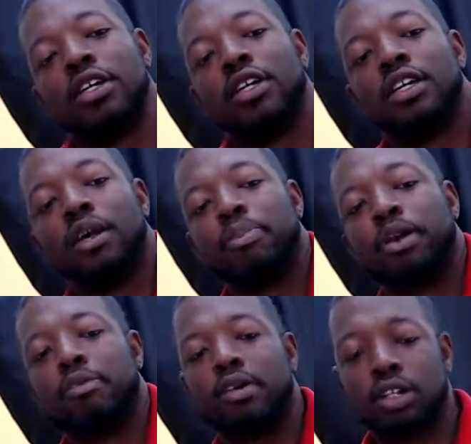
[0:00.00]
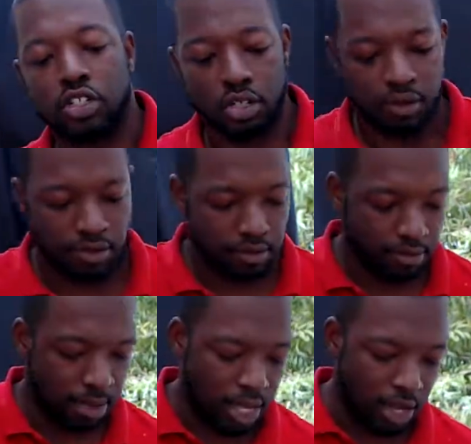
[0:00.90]
You can pretty much
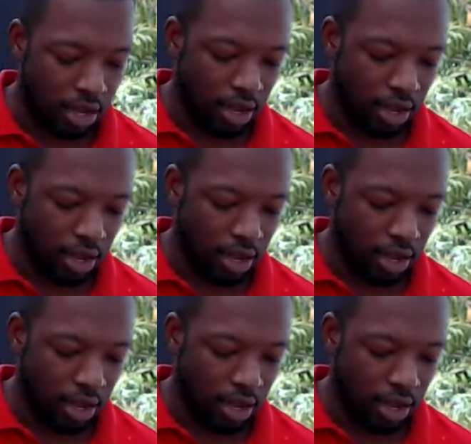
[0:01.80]
make your